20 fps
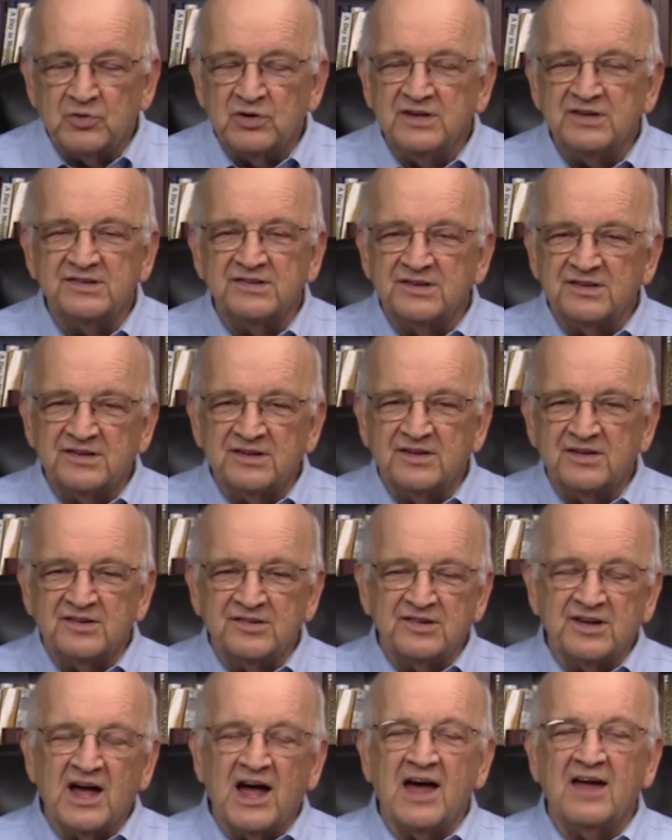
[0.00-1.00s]
reason, so
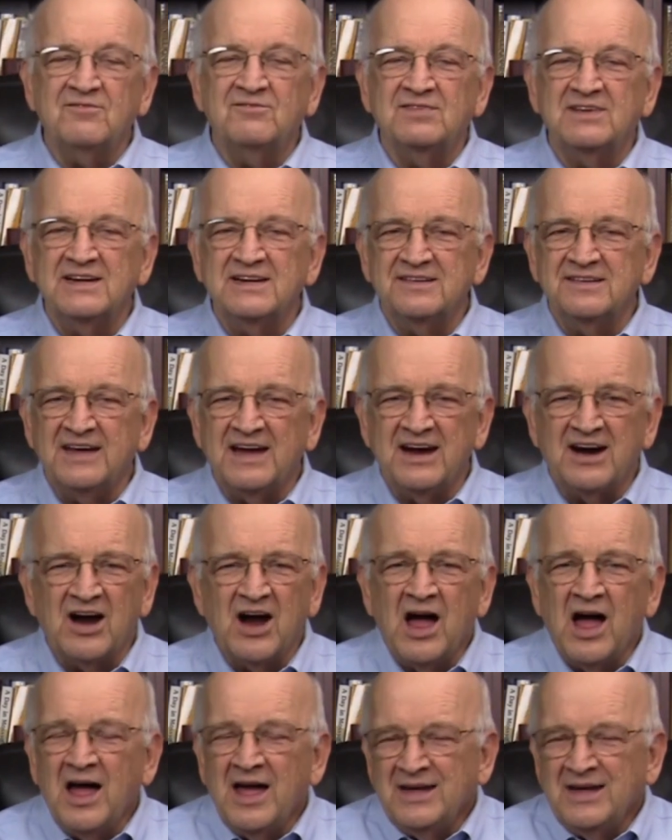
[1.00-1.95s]
there's conflict there.